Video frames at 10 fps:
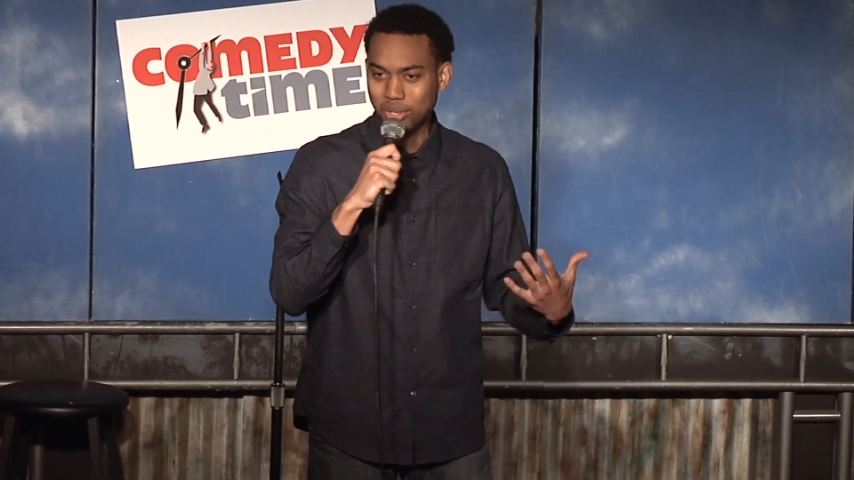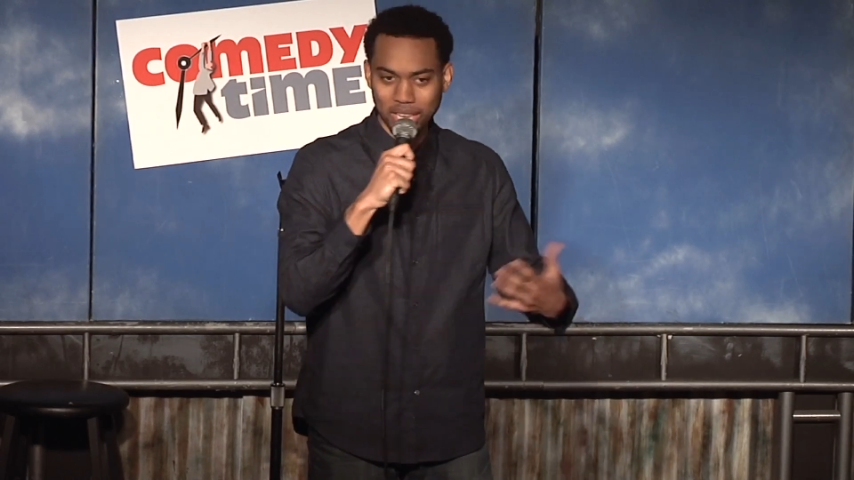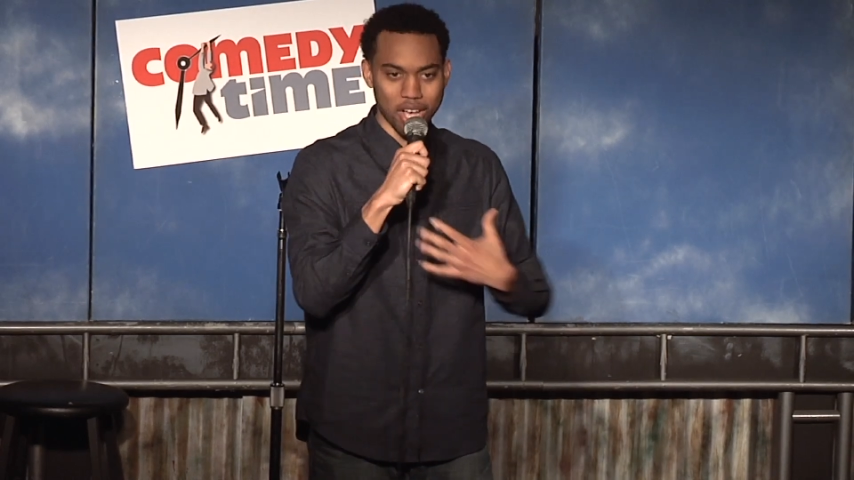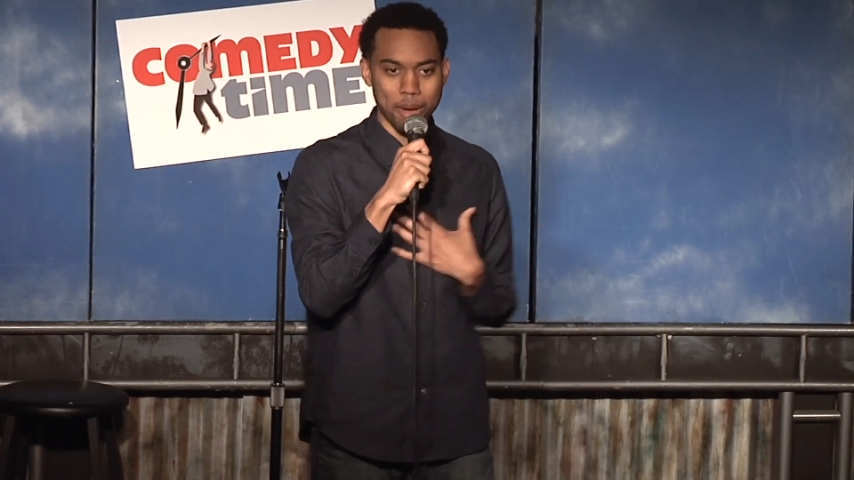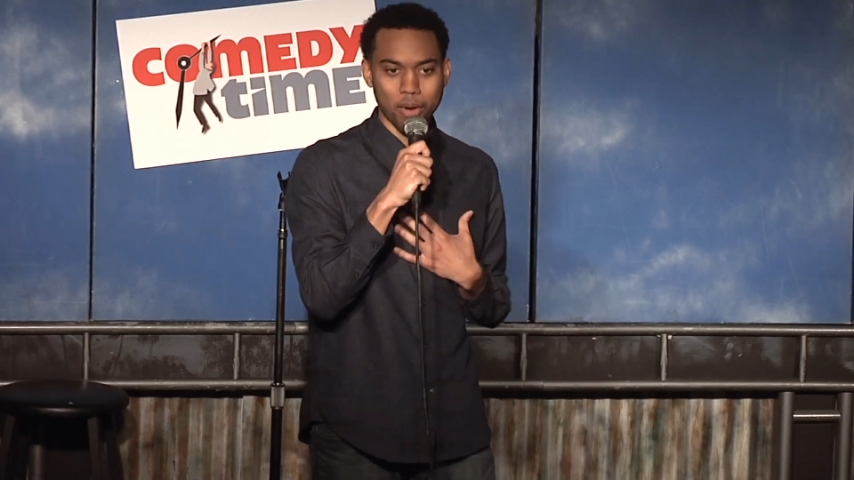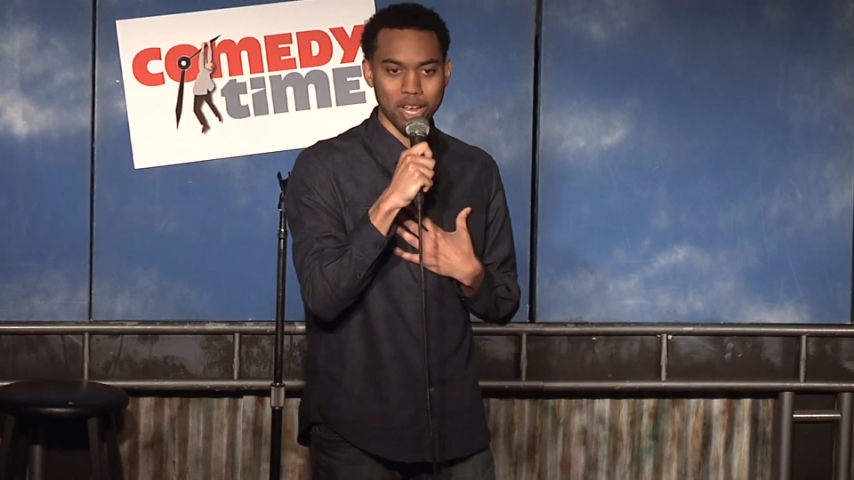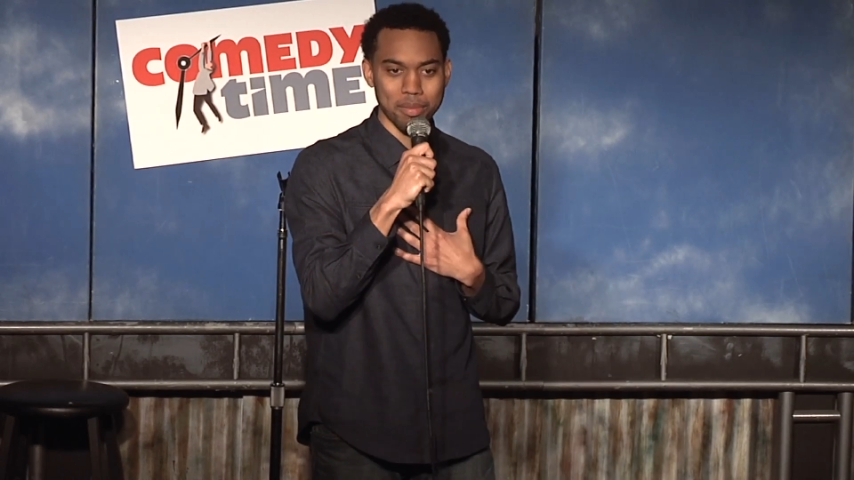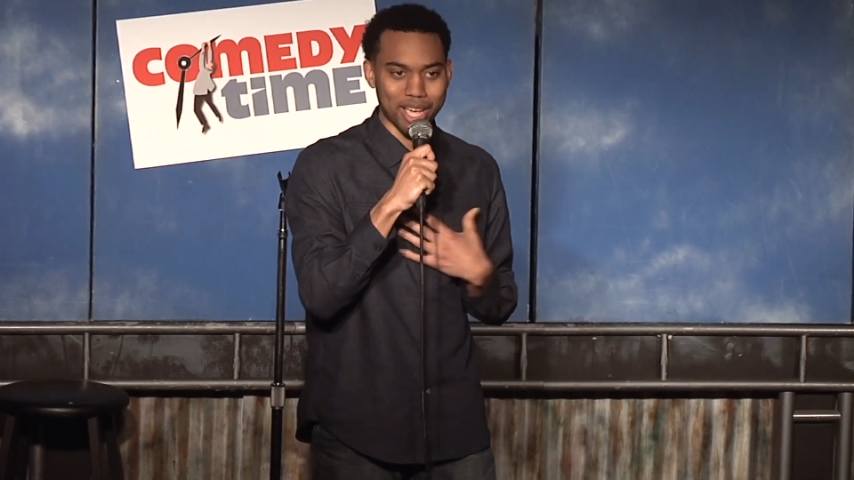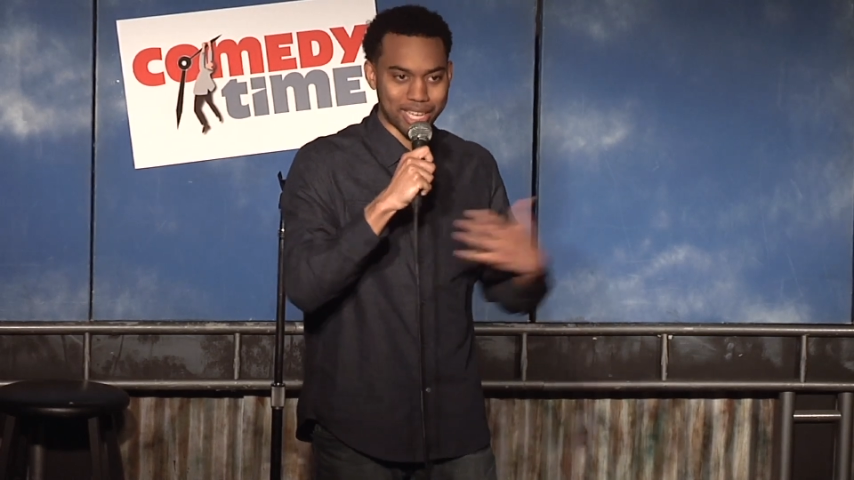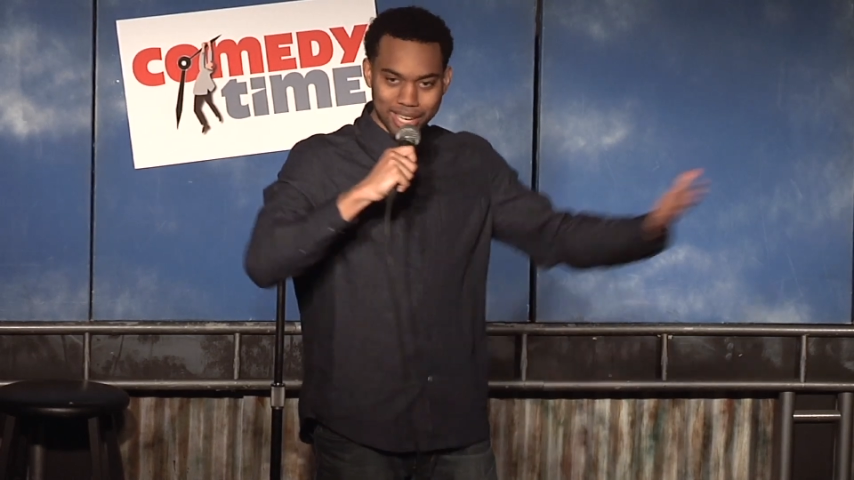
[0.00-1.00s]
You can't upgrade
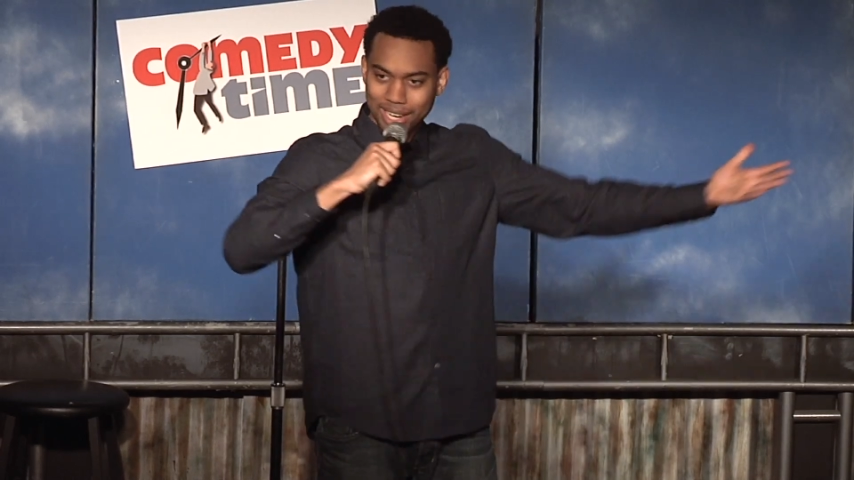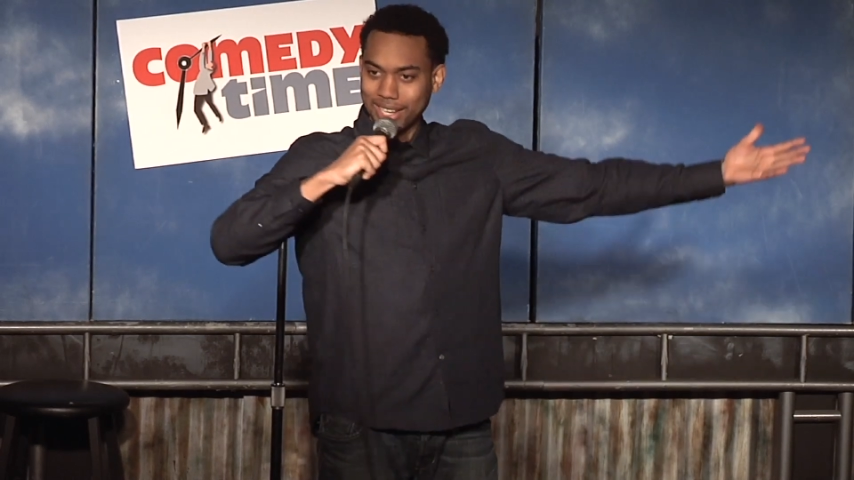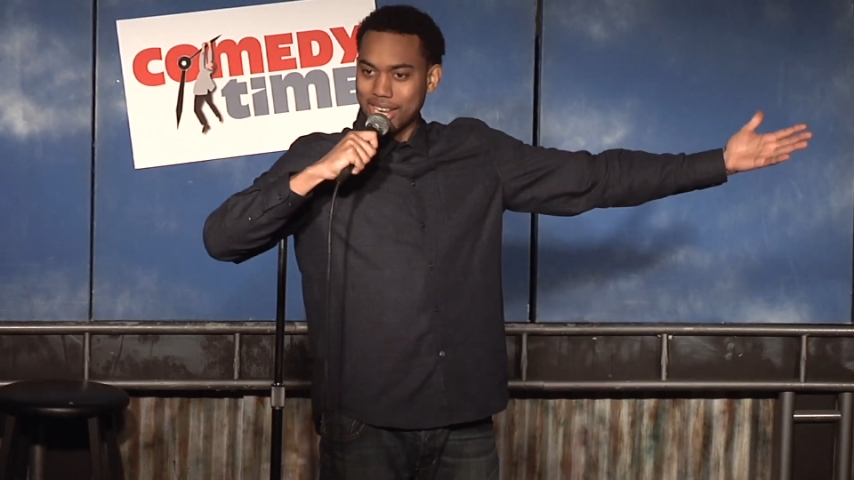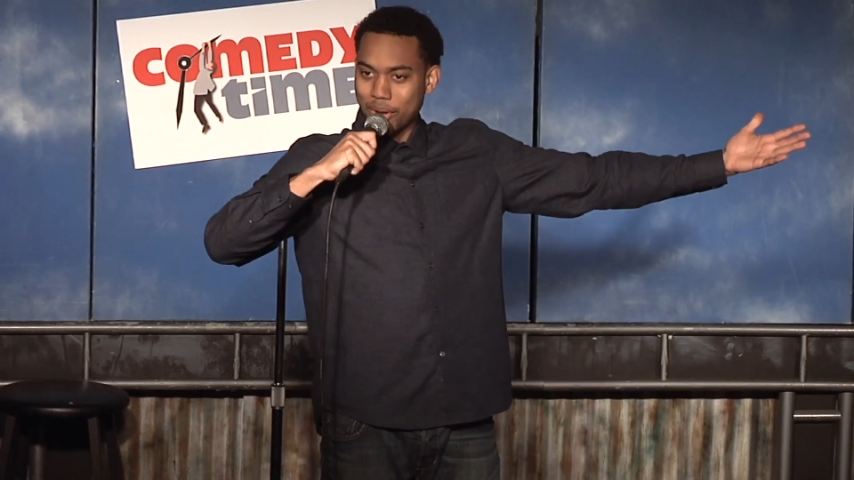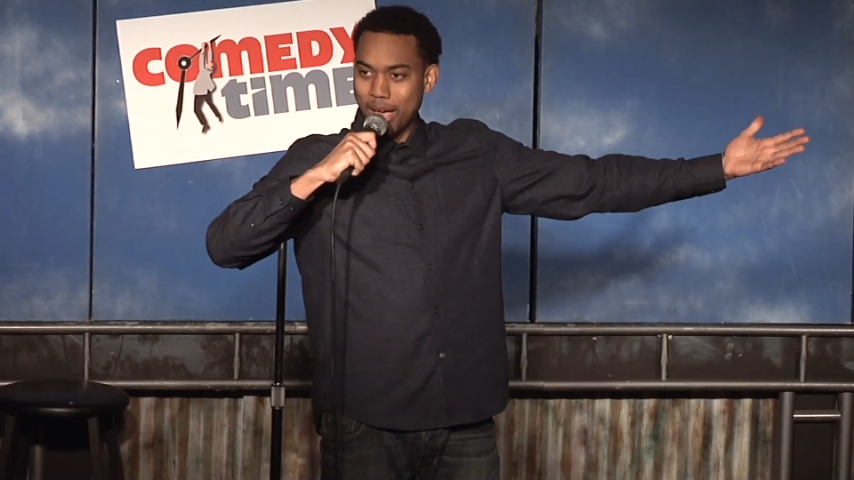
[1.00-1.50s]
me. I can't get a Lenny